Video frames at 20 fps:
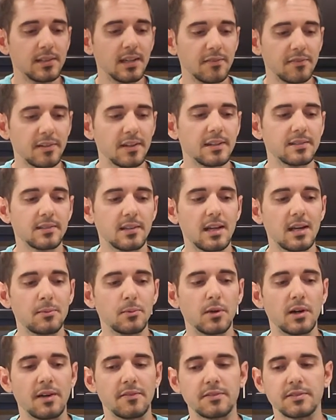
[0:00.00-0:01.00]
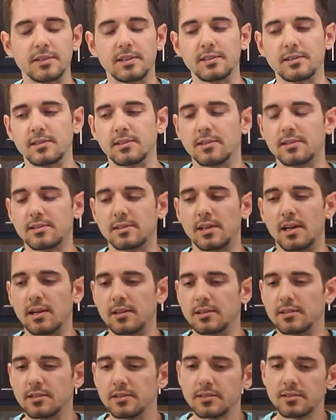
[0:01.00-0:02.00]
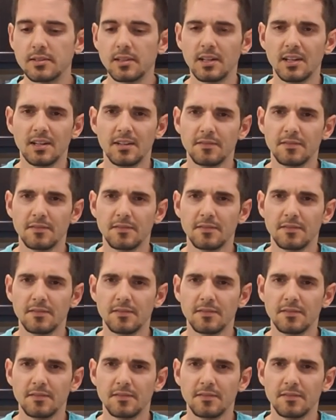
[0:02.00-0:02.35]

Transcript: definitely has a lot more aftertaste than the stock does.